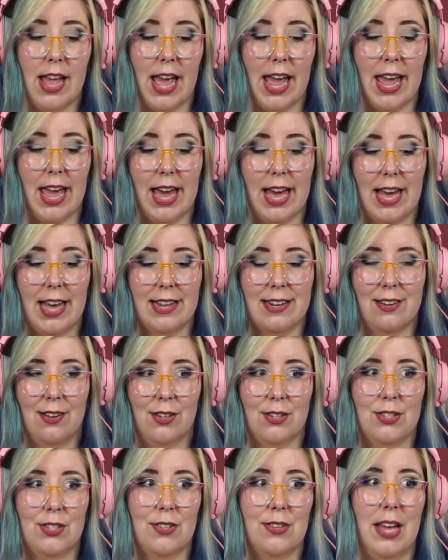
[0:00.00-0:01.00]
and
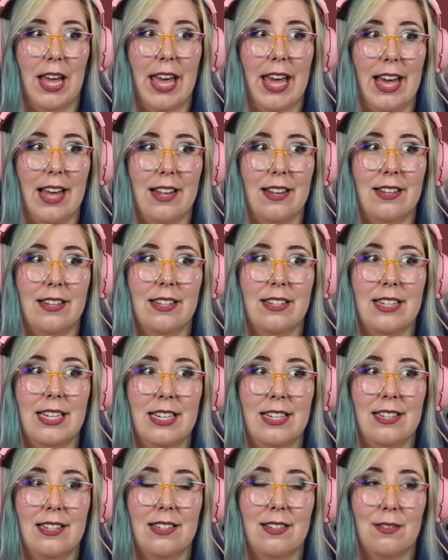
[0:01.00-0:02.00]
also Anne
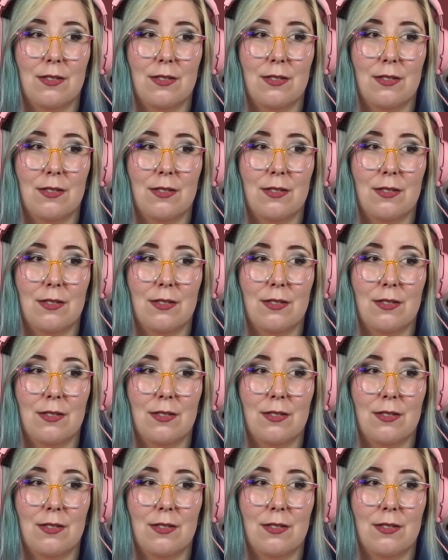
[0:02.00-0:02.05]
didn't